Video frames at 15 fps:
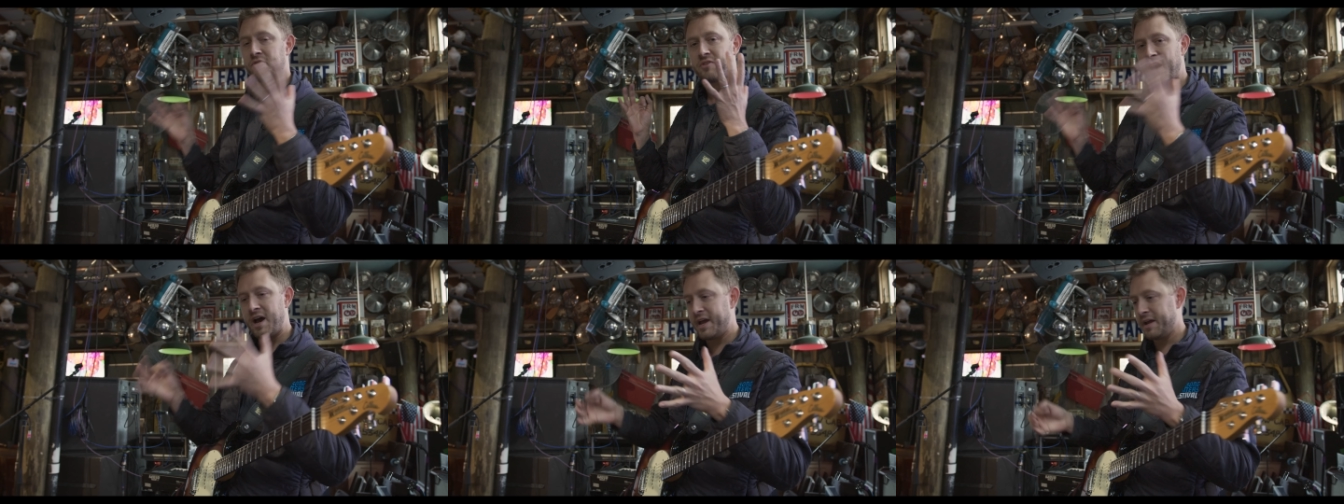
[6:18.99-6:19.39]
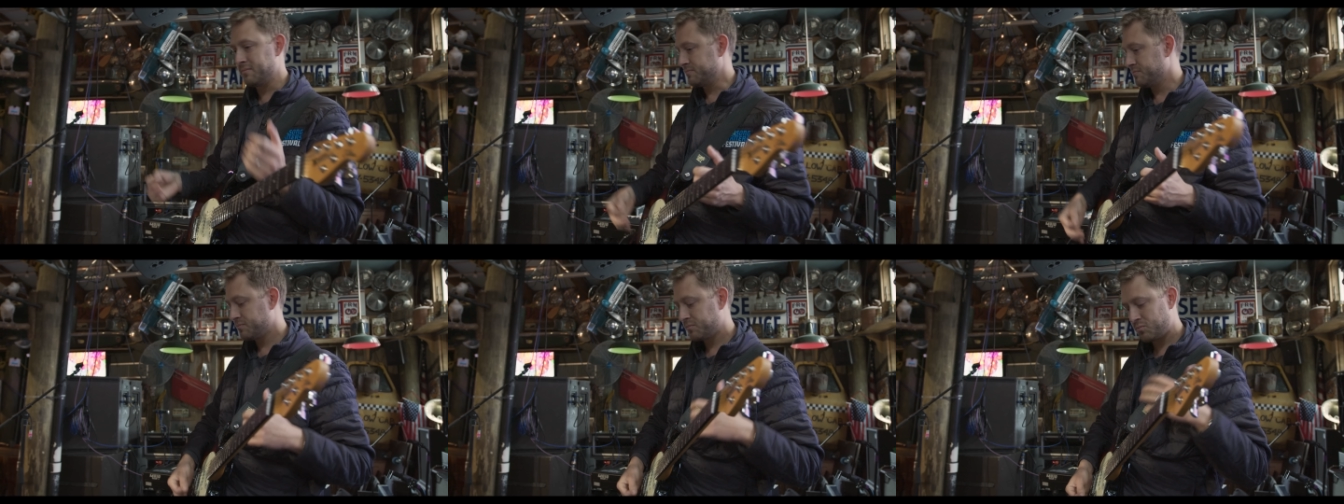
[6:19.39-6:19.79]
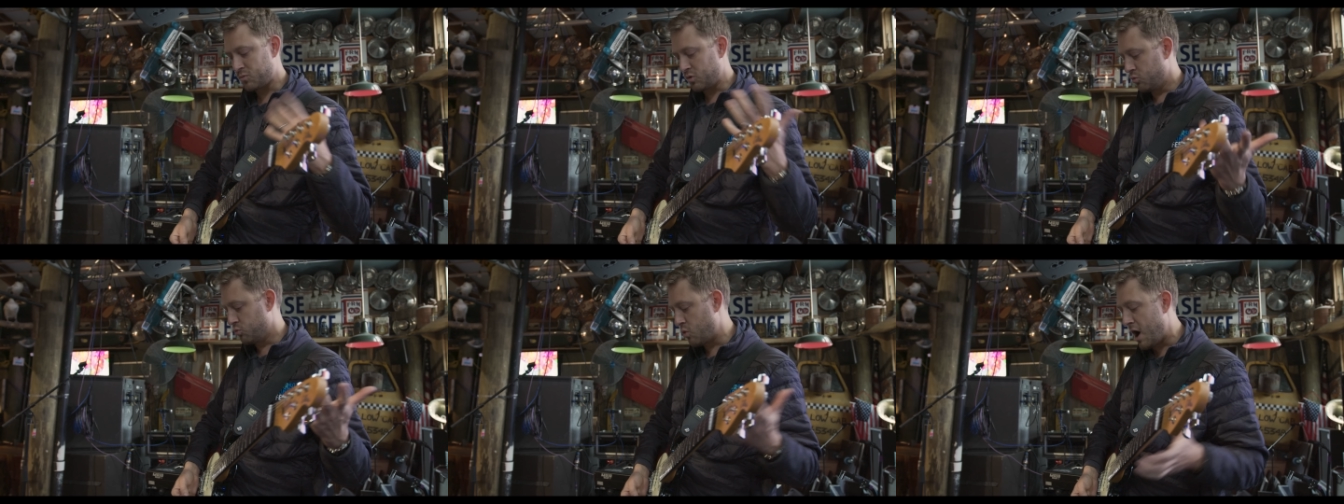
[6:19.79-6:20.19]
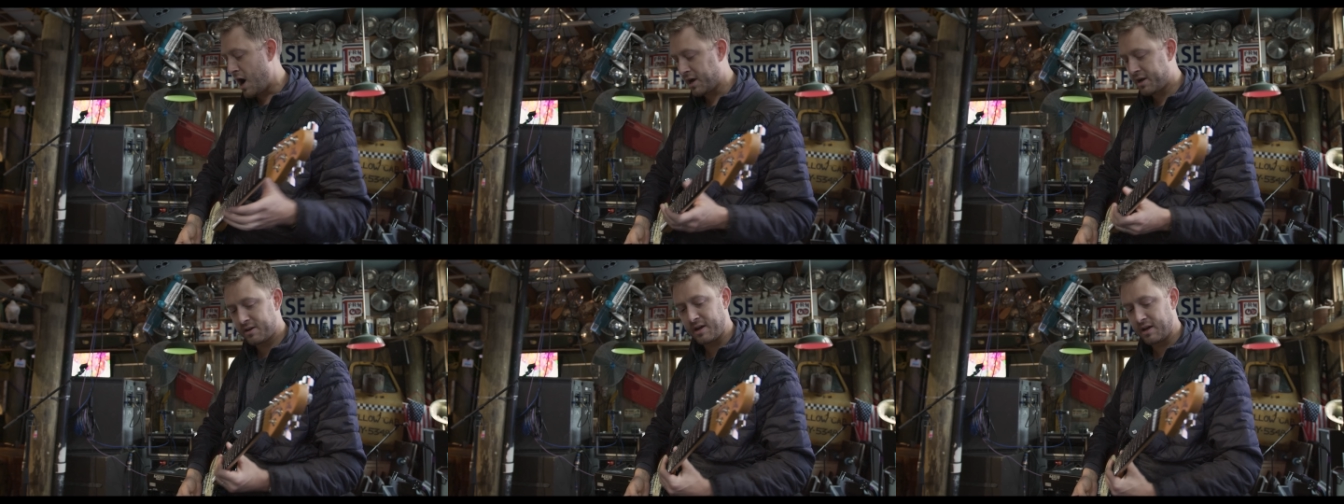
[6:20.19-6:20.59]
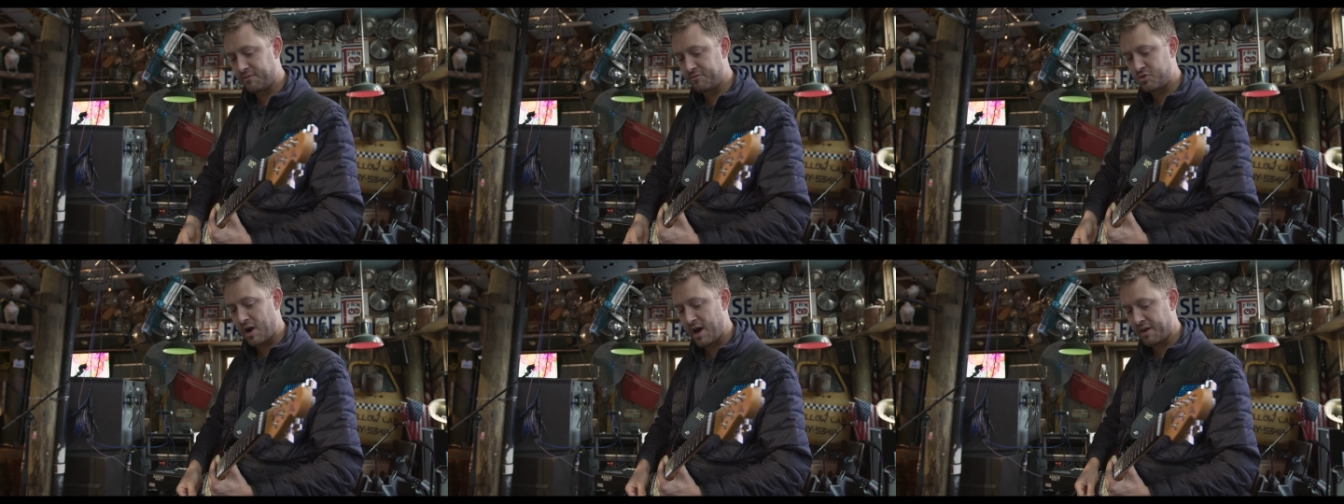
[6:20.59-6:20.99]
tight rock kind
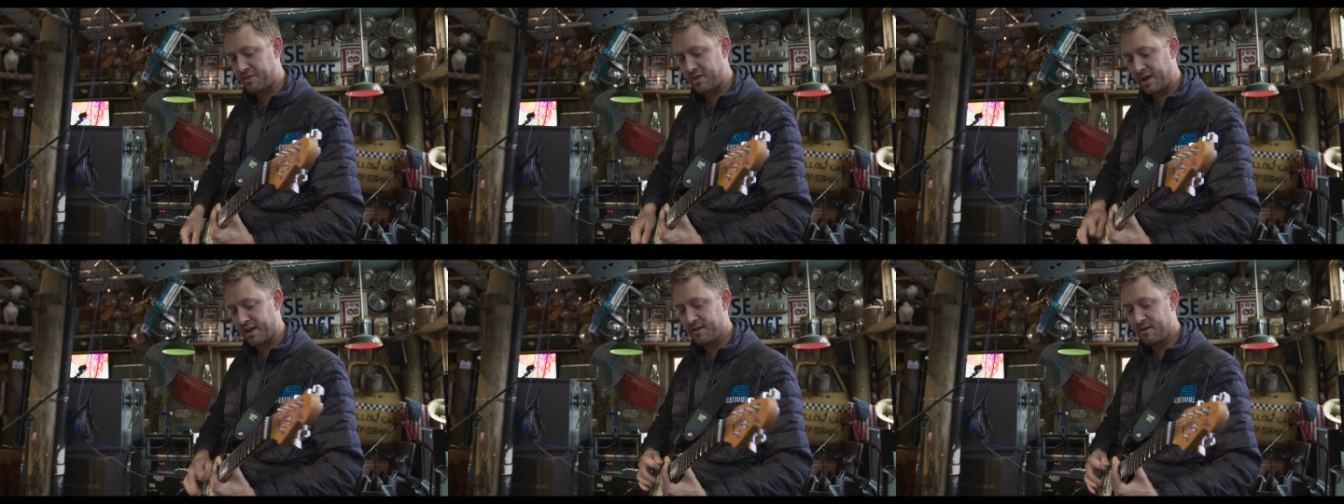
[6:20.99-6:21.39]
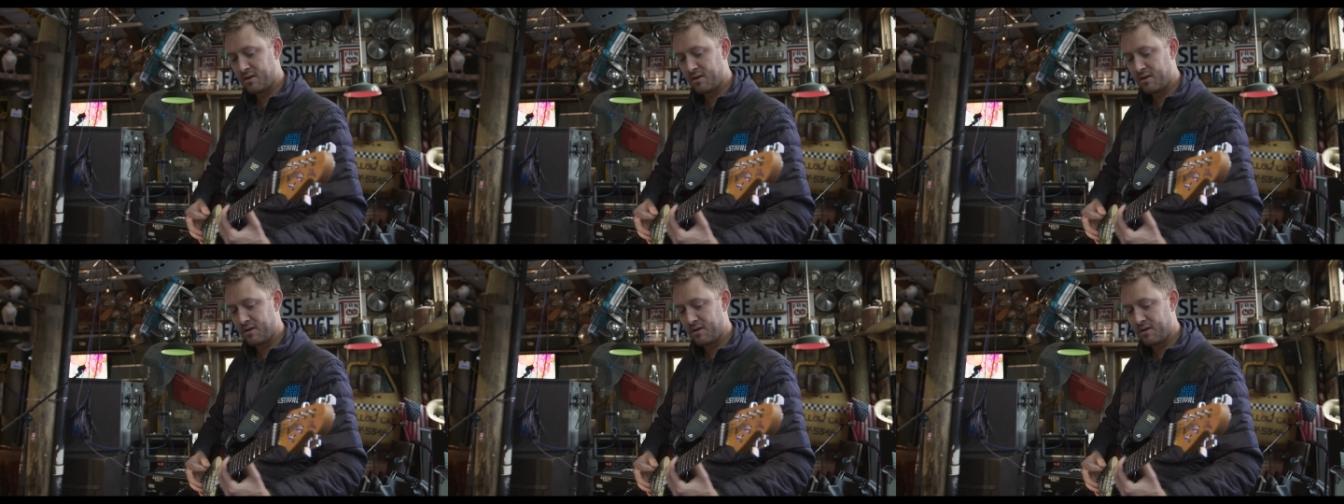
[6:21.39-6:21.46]
of dry thing.